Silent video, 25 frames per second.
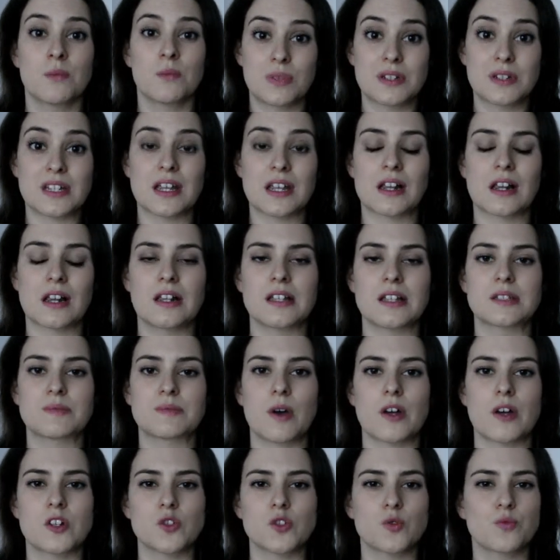particularly a
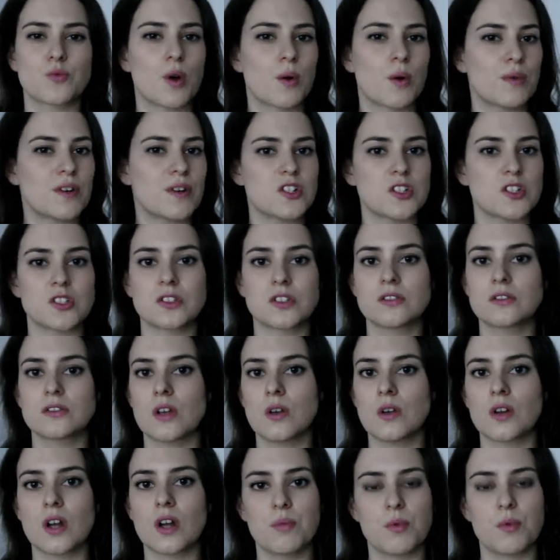sponge, would probably just
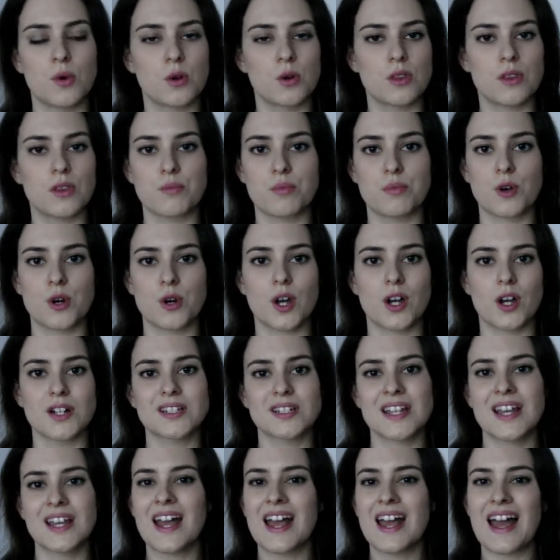soak up all of the
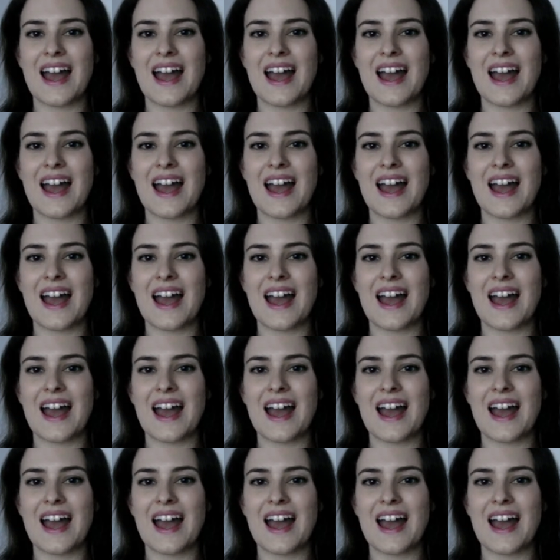product,